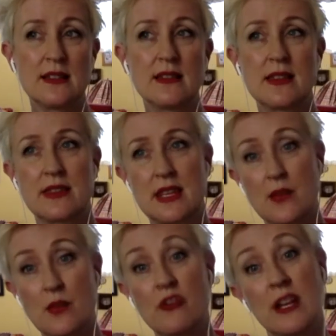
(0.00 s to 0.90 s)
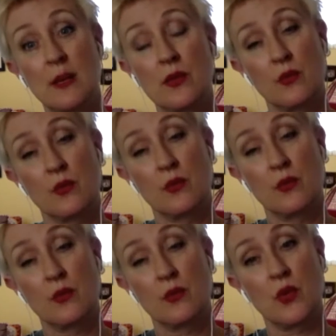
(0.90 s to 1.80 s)
that I really
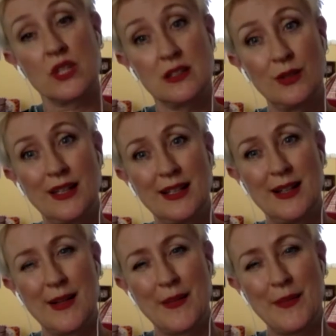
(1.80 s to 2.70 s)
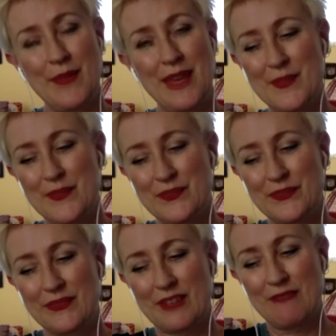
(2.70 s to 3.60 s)
wanted to make
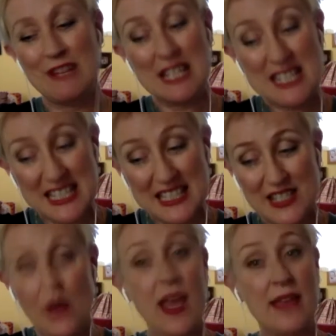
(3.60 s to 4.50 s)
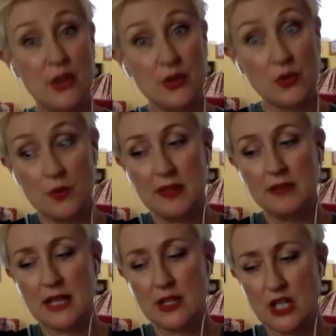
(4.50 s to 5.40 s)
realistic. So I had those all
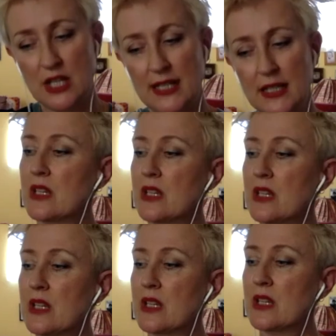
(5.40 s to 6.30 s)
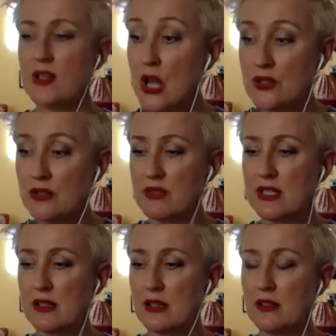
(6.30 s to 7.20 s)
built actually. So I did loads of
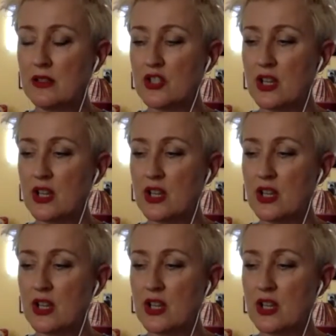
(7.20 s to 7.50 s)
research. I